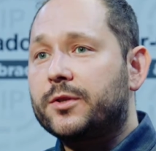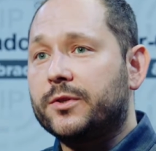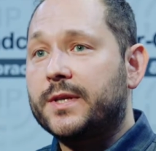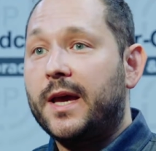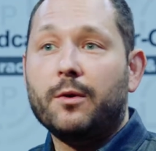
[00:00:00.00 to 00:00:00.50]
to
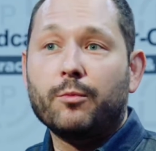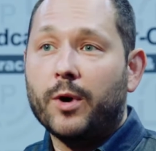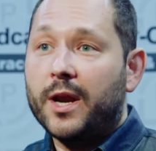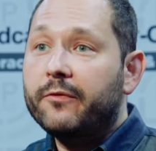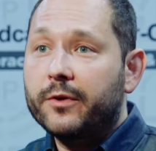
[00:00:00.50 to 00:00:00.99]
say
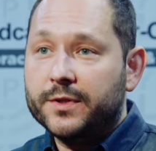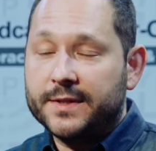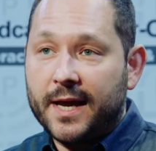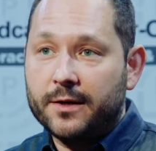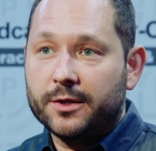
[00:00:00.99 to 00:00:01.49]
whatever
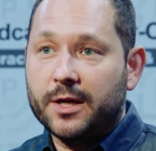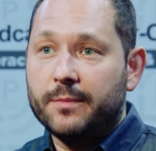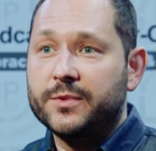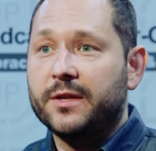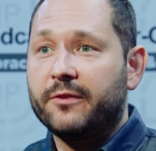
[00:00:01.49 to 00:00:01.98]
standard
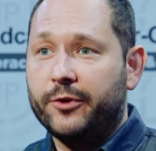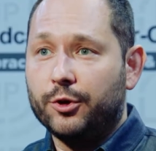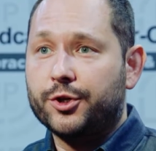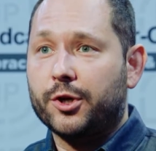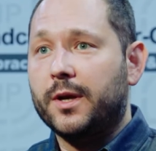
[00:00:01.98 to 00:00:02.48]
comes in the
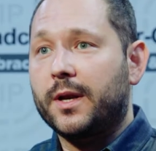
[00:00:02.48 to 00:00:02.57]
future,